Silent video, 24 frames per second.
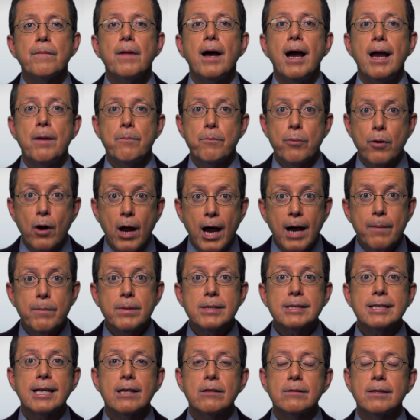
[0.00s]
"I
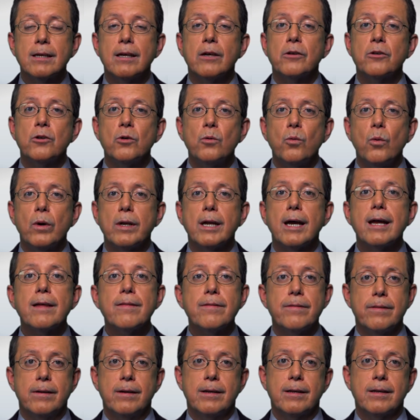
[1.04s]
promise I'll tell you what I
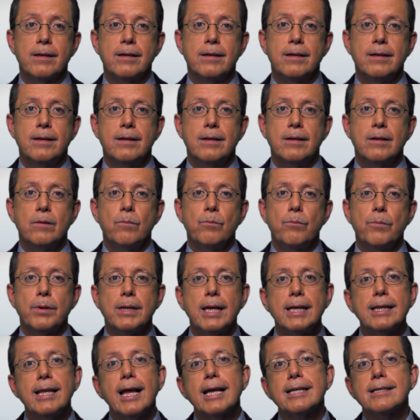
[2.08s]
think, but
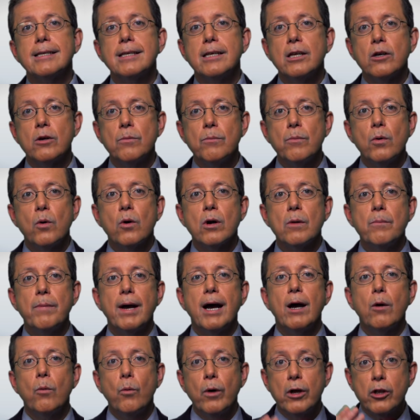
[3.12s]
I'd like to hear more
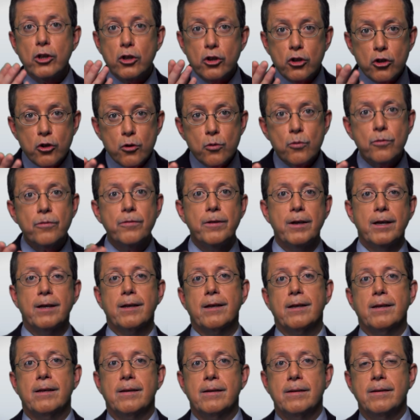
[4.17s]
about what you
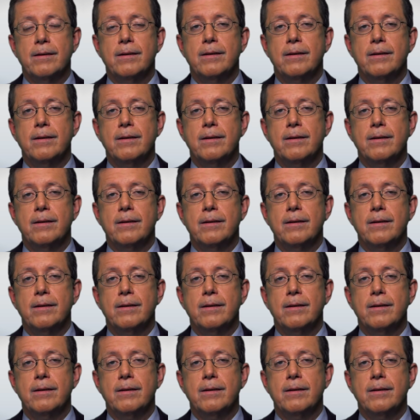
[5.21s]
think."